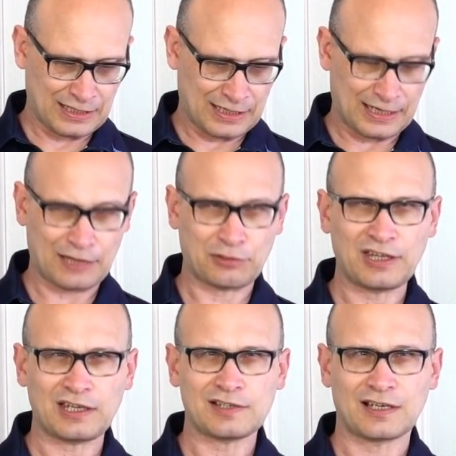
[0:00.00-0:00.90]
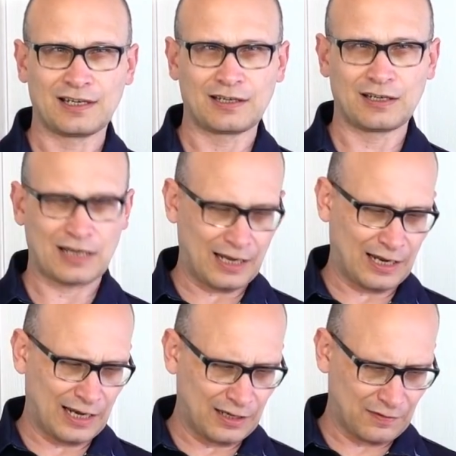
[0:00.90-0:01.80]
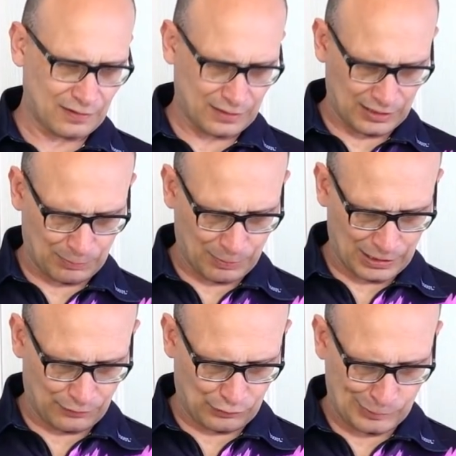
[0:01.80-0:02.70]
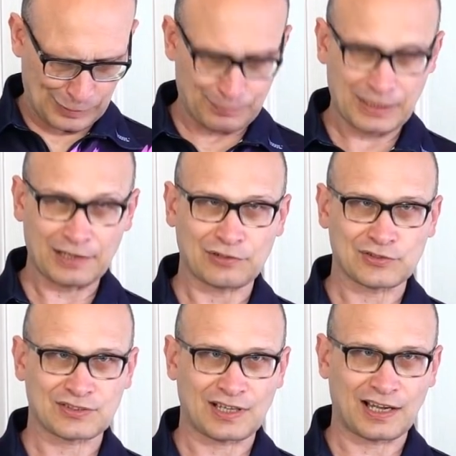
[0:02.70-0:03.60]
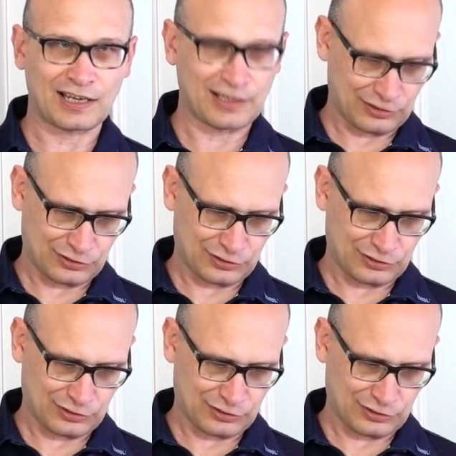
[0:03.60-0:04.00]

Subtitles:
and I think he said anything that you buy from him he'll sign,